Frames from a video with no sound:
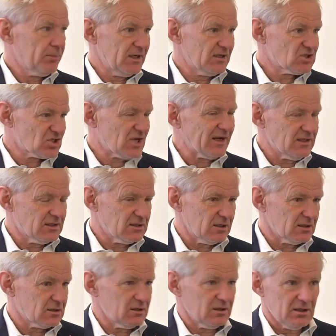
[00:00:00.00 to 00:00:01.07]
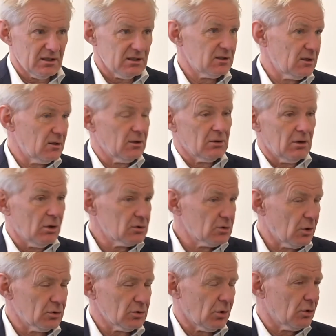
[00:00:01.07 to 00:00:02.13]
being cited on
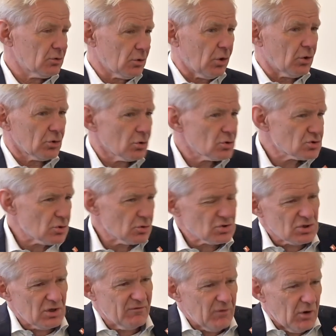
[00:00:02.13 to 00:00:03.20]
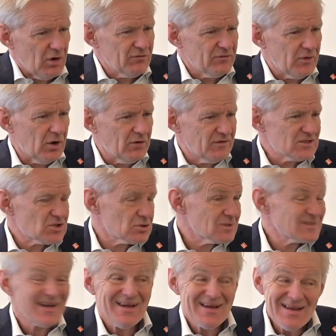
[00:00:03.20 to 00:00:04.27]
all sorts of
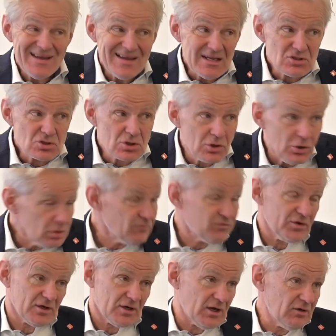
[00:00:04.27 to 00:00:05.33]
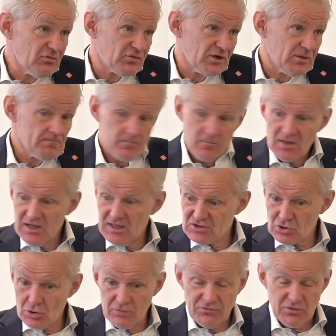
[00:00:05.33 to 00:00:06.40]
issues. It's good for the country.
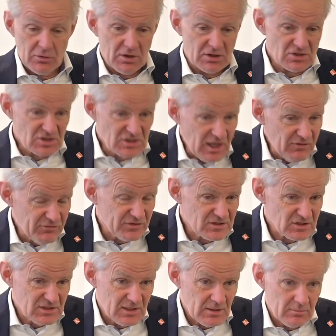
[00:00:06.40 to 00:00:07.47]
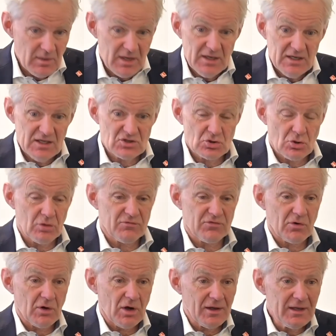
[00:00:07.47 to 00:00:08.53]
It's good for our self-esteem. It's good
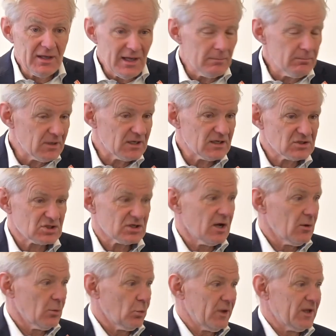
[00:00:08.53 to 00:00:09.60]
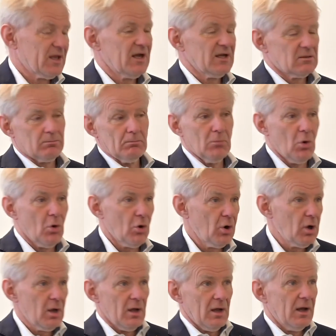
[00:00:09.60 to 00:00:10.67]
for our image. We get
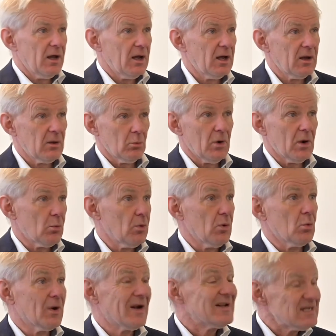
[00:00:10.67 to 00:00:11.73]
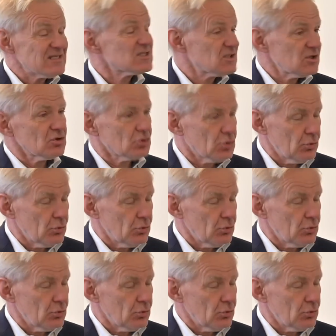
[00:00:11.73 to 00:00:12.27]
more, we're listened